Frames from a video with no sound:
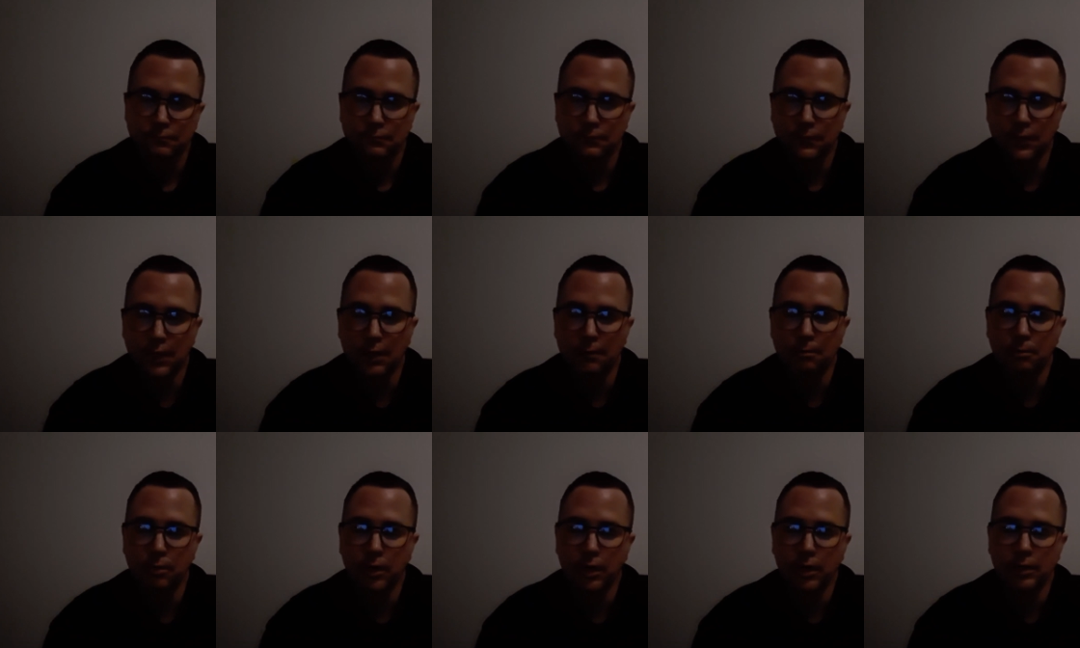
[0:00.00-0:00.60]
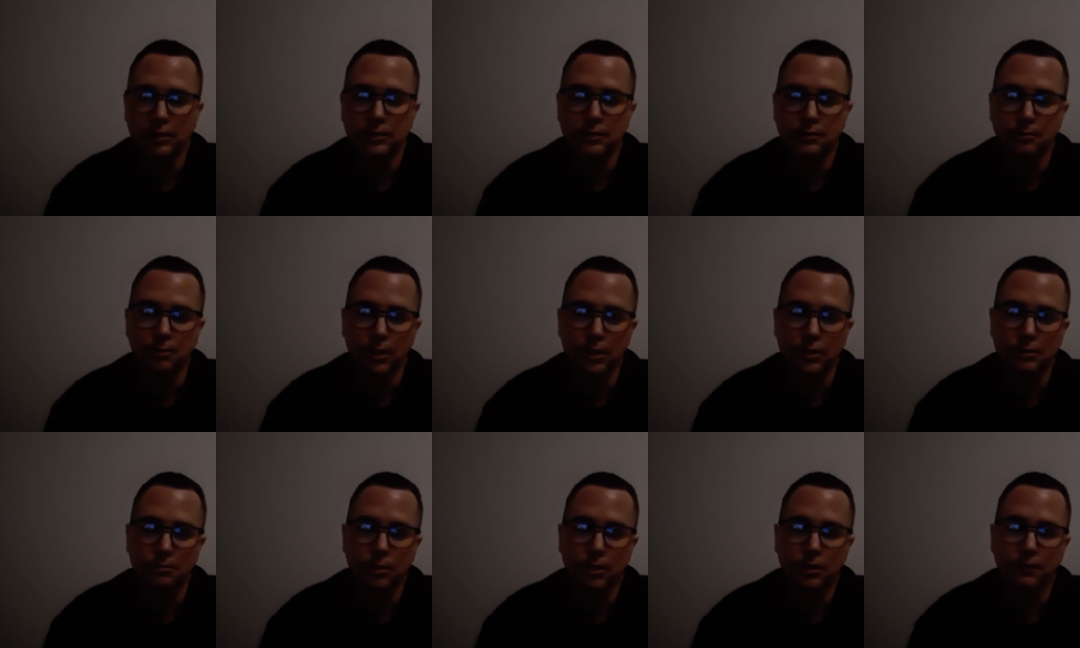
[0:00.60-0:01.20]
Not practice
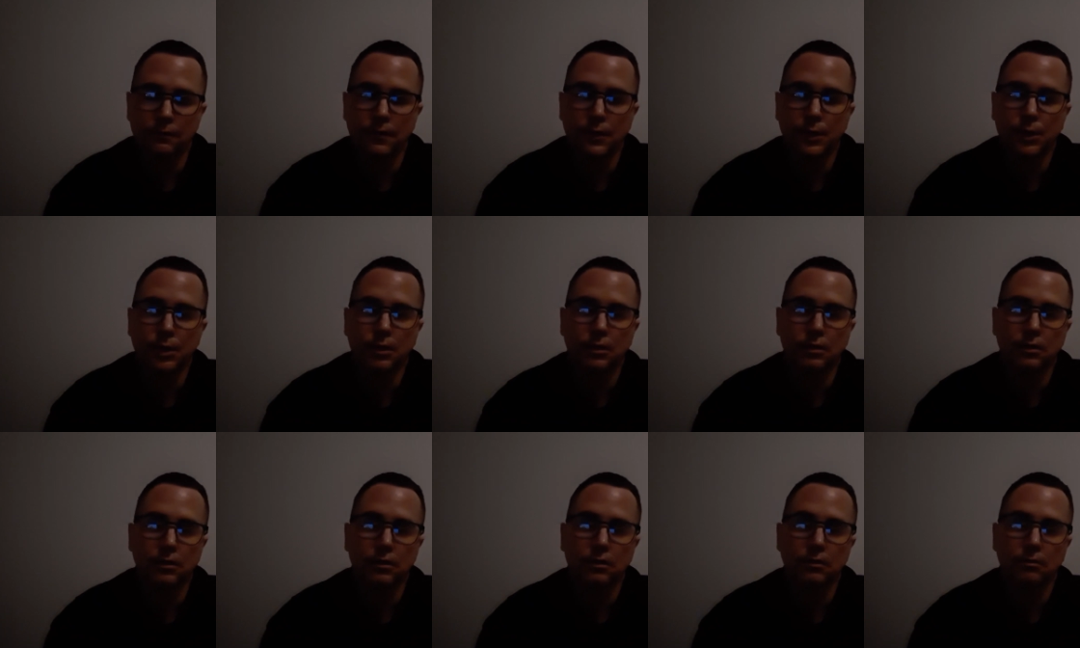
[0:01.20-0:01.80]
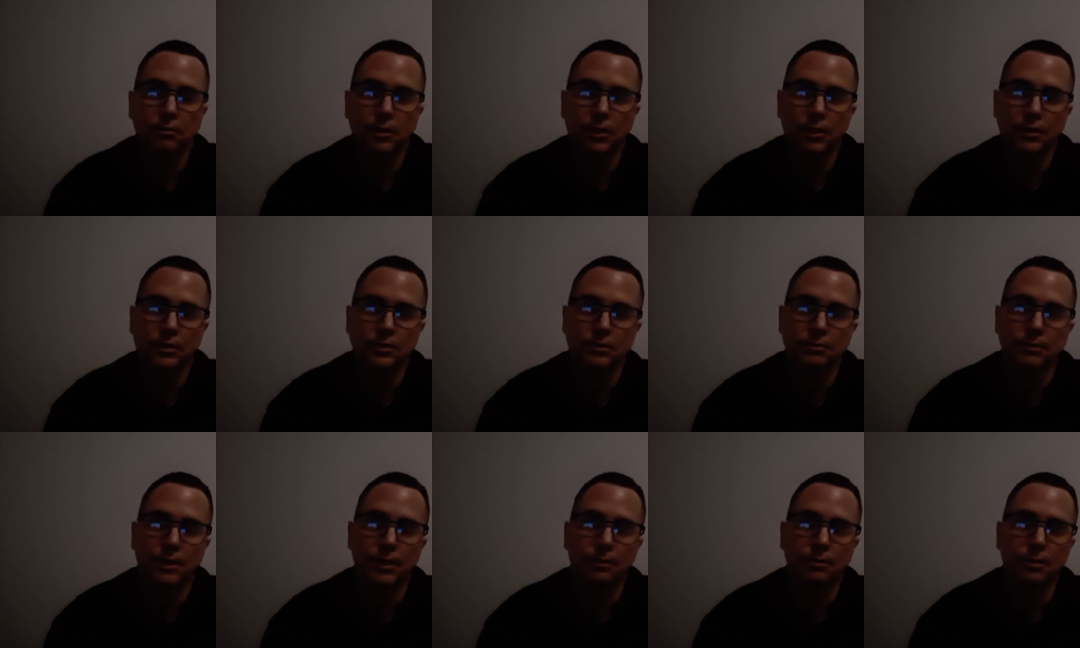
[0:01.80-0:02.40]
makes perfect, because
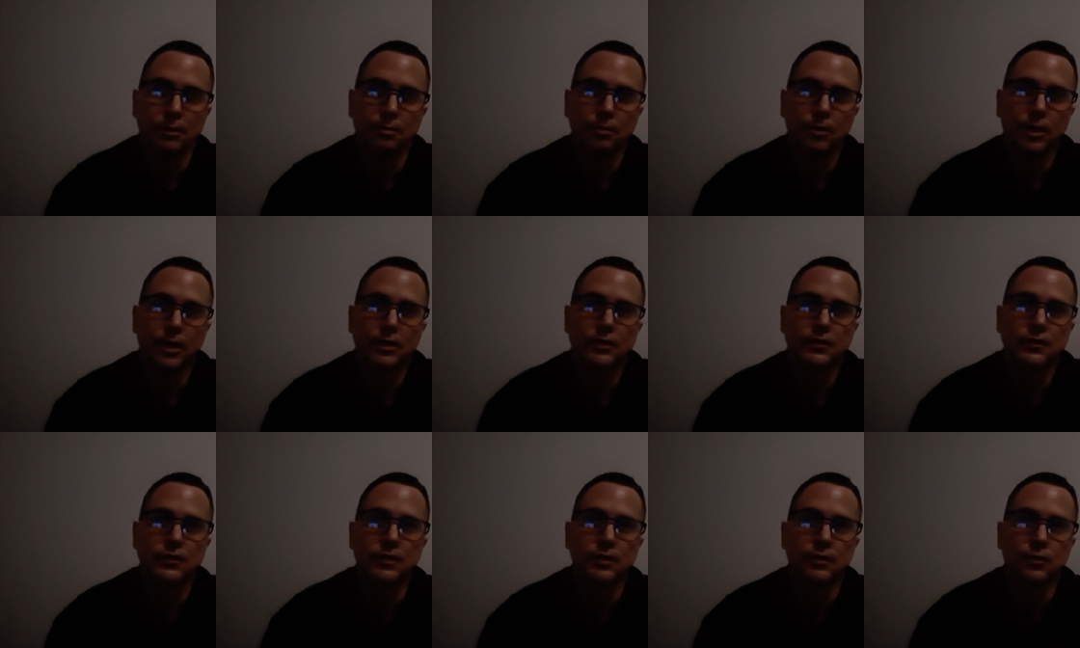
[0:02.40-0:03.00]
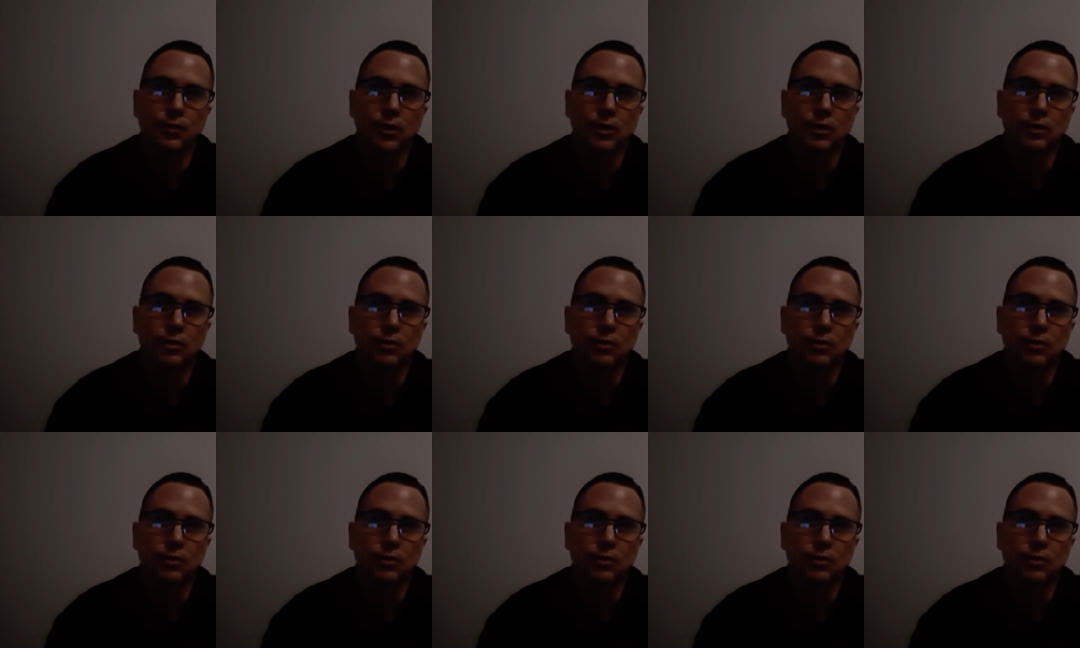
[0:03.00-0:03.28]
you might be practicing the wrong